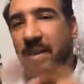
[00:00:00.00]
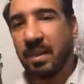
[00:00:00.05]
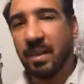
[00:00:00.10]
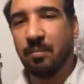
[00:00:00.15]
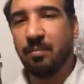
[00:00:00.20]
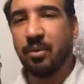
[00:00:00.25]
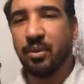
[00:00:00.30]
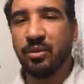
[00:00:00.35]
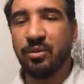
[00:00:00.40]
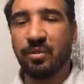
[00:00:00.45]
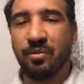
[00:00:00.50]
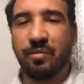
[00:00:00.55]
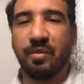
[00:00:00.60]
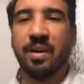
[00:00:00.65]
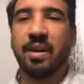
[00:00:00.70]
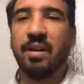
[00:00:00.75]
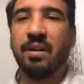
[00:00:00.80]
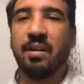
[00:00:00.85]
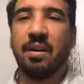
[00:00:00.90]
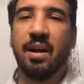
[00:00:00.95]
put your
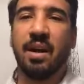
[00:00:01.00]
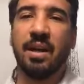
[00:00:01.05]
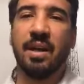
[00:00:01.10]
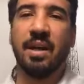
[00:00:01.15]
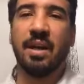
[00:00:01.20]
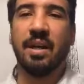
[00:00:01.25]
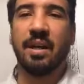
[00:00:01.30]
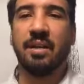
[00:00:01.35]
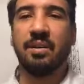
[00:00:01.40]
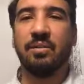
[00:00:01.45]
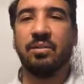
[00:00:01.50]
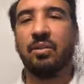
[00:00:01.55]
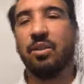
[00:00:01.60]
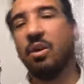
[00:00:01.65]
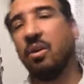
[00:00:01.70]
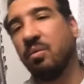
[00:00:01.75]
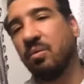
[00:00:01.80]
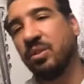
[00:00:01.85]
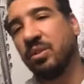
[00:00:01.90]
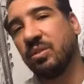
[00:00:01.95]
finger on it, and you
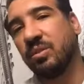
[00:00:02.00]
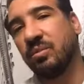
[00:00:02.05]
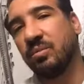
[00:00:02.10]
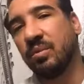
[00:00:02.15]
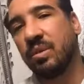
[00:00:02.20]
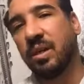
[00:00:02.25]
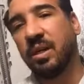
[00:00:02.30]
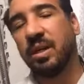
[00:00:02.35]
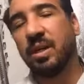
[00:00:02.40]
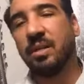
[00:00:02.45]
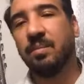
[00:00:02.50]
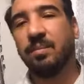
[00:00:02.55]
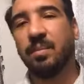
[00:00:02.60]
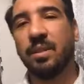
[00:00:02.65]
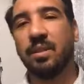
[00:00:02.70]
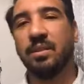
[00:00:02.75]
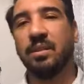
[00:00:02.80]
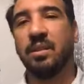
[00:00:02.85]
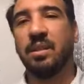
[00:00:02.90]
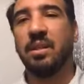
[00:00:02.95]
know what you want,
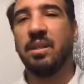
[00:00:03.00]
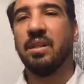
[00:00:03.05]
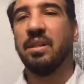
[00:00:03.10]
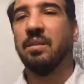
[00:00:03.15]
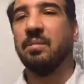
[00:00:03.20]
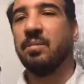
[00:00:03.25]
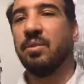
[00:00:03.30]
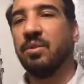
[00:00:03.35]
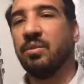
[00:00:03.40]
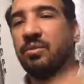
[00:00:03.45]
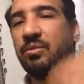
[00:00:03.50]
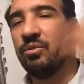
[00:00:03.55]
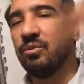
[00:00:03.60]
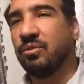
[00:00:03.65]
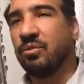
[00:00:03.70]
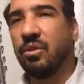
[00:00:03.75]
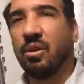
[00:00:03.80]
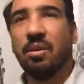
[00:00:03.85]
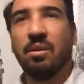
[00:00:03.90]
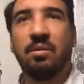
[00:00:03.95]
but you
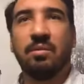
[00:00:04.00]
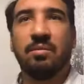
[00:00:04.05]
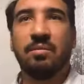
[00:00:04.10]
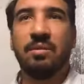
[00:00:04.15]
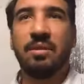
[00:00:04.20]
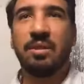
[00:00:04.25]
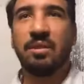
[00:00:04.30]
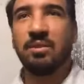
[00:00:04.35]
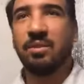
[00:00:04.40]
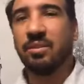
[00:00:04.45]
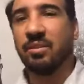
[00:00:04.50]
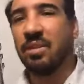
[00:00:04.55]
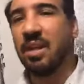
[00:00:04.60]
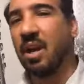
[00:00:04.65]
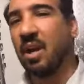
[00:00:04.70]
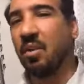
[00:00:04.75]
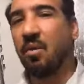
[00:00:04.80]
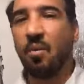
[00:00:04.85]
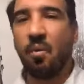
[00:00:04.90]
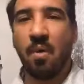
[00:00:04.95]
just don't. It's just
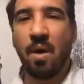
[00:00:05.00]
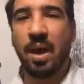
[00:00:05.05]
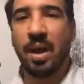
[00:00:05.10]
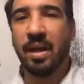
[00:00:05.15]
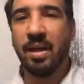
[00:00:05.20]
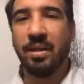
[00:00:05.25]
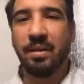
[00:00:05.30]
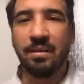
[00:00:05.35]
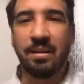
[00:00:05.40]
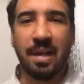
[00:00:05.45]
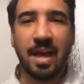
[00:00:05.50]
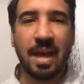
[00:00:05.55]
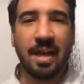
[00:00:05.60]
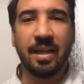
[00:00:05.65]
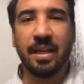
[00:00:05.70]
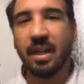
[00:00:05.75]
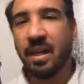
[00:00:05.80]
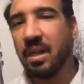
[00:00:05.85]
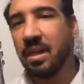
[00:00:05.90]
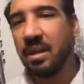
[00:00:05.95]
not quite
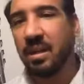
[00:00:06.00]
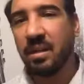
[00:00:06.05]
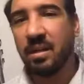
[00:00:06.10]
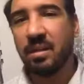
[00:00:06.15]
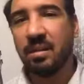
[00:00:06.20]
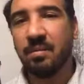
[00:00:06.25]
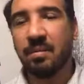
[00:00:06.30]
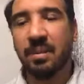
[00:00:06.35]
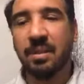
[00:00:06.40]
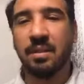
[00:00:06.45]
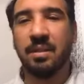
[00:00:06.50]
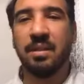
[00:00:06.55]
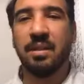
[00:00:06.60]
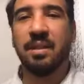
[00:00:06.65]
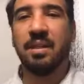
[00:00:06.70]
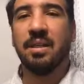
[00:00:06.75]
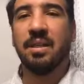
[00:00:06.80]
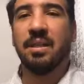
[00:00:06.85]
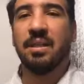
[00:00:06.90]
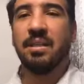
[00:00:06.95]
lining up. And
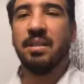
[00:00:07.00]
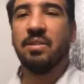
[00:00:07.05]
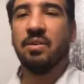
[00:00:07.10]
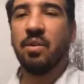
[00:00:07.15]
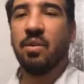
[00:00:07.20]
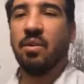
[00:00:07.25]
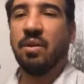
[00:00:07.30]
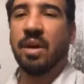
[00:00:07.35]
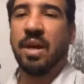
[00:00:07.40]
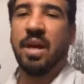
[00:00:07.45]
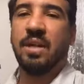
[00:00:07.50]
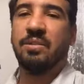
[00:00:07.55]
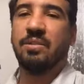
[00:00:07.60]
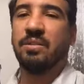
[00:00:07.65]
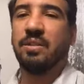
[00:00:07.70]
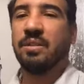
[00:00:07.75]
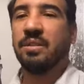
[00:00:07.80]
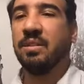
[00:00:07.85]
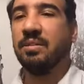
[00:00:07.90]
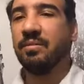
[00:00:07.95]
there's all kinds
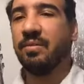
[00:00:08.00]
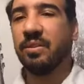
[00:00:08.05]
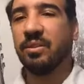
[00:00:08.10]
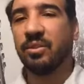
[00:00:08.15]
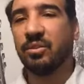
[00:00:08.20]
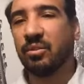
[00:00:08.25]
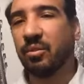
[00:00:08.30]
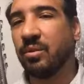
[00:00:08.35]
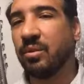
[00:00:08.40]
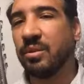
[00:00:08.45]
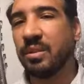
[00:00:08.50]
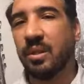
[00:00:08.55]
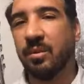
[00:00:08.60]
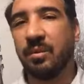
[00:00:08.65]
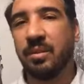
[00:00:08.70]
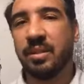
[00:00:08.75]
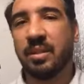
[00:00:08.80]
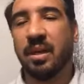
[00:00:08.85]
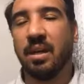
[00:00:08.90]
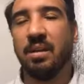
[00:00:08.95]
of different stories that
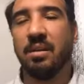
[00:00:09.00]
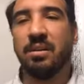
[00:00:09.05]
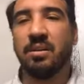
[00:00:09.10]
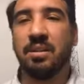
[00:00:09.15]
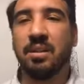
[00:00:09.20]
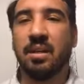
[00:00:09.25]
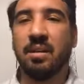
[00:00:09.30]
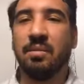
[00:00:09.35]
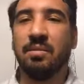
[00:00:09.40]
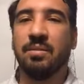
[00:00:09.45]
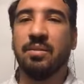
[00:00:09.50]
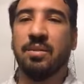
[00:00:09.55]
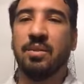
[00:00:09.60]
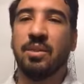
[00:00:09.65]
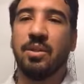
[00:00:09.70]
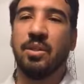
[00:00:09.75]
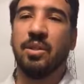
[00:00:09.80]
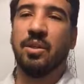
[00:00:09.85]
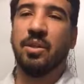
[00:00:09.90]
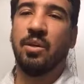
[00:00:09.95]
we tell ourselves
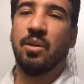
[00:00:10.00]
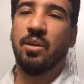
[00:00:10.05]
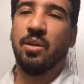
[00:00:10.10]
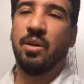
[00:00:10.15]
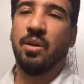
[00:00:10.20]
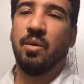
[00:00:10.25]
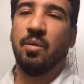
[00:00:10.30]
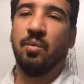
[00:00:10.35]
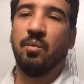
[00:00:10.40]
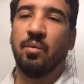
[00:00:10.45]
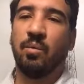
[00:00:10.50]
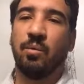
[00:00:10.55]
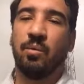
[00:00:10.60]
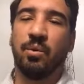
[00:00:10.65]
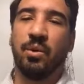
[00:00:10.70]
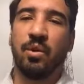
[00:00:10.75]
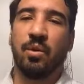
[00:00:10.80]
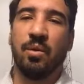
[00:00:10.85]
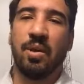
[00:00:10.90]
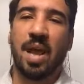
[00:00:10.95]
when
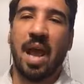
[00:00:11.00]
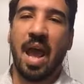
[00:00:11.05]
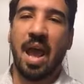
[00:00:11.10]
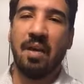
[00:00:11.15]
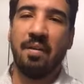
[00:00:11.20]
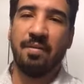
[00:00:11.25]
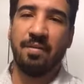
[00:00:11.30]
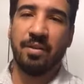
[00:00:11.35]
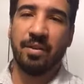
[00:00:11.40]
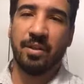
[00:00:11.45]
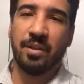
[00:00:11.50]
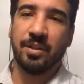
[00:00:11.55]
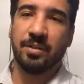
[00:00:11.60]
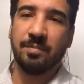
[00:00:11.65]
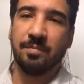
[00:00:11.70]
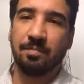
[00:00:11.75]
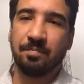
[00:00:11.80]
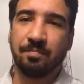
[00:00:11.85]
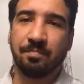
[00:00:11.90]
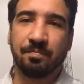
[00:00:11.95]
we're going after
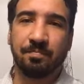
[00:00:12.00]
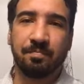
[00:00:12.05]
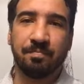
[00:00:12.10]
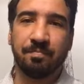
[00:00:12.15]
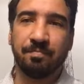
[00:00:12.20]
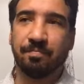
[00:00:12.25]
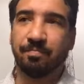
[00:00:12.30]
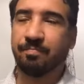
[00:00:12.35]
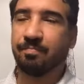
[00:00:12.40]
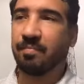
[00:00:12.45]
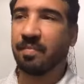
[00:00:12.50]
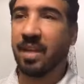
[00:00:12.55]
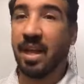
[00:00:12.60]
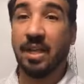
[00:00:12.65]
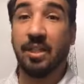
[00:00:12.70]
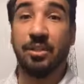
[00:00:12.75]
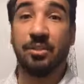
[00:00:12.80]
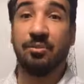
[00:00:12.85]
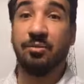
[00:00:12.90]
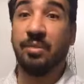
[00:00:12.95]

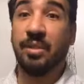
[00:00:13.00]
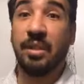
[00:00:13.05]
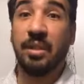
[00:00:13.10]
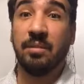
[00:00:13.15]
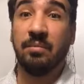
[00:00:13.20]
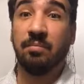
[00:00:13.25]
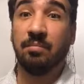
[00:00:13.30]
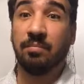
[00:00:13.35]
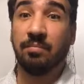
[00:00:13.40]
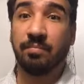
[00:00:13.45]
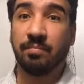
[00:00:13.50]
that dream,